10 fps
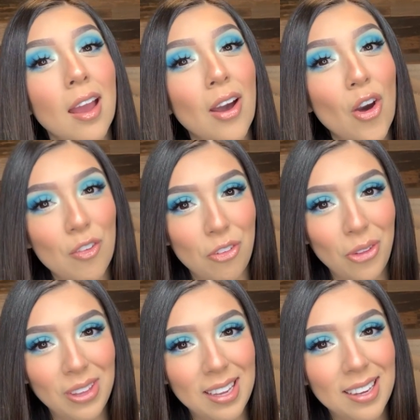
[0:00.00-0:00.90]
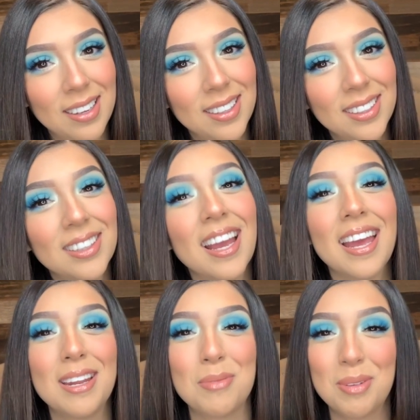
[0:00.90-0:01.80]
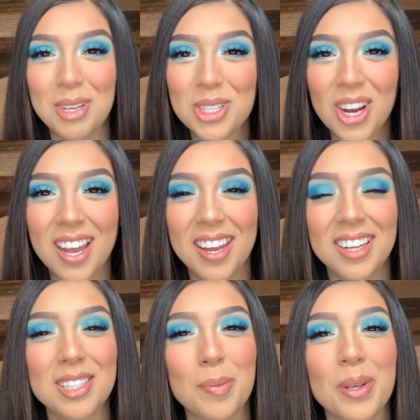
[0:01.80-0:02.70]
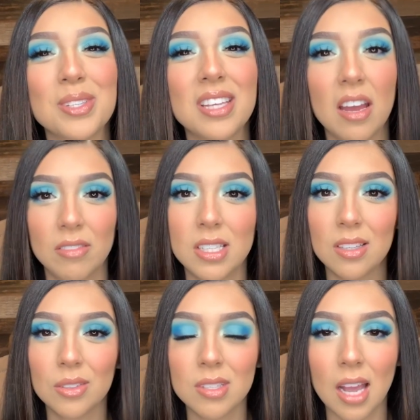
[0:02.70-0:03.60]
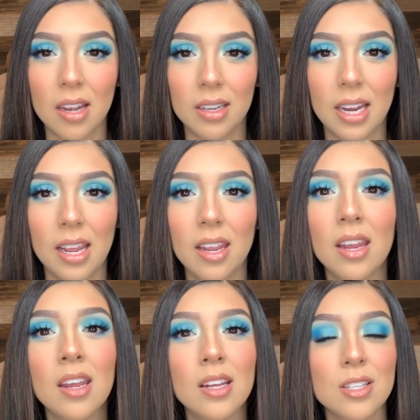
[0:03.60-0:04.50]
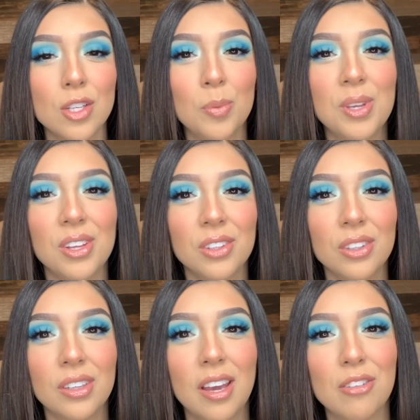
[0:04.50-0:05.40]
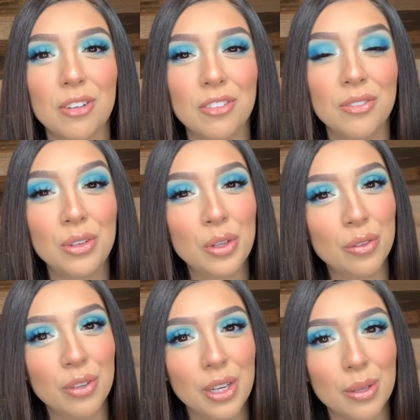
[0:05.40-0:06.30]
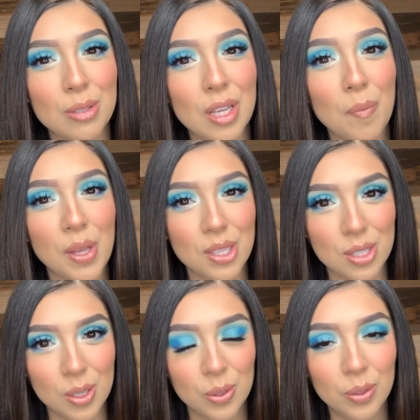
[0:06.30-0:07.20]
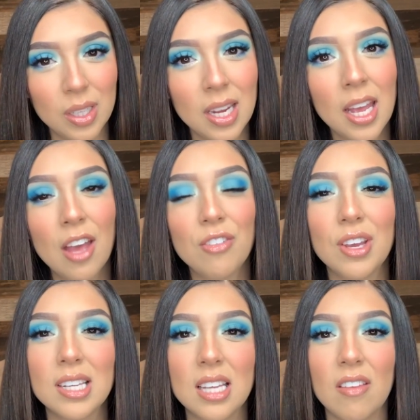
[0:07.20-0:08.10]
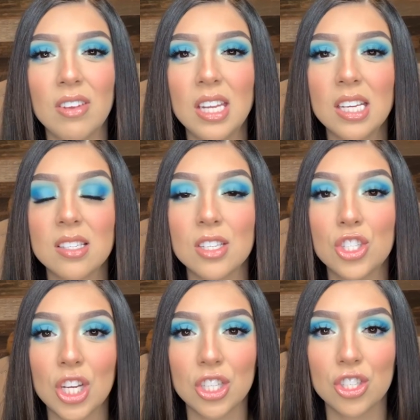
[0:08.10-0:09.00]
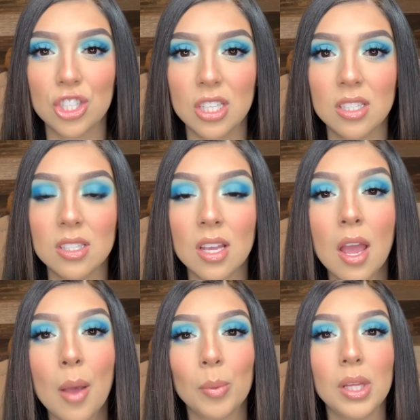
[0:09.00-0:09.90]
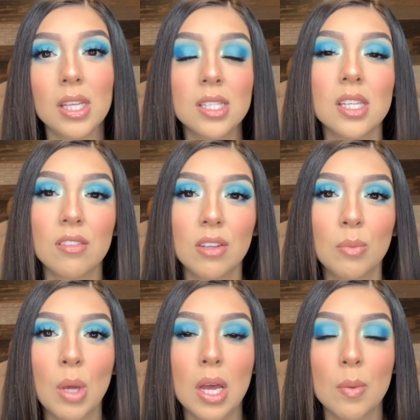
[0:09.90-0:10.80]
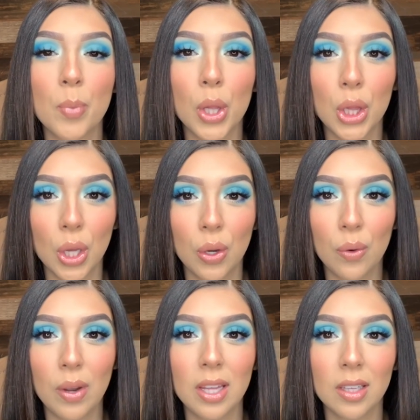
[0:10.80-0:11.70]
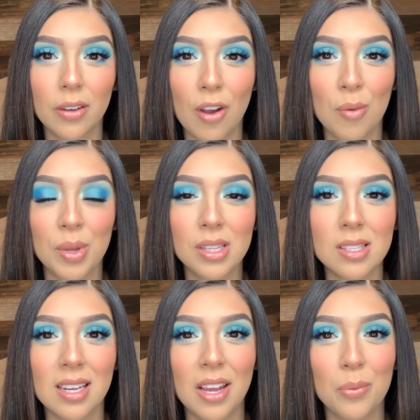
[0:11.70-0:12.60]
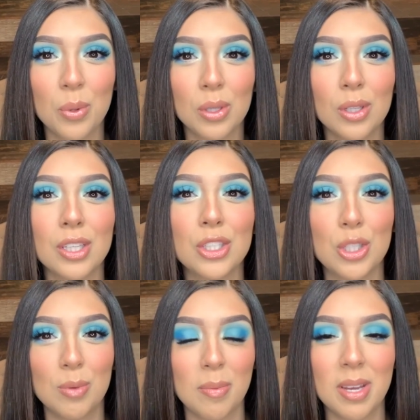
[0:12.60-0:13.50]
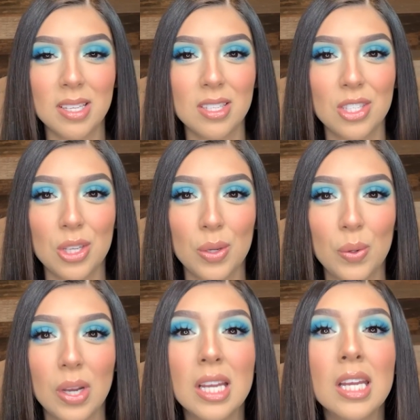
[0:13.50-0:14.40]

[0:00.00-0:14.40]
hopefully, and I'm going to be trying to post every single Saturday, so be on the lookout for new videos coming soon. If you guys have any suggestions, please leave them below in the comments, and I will do my best to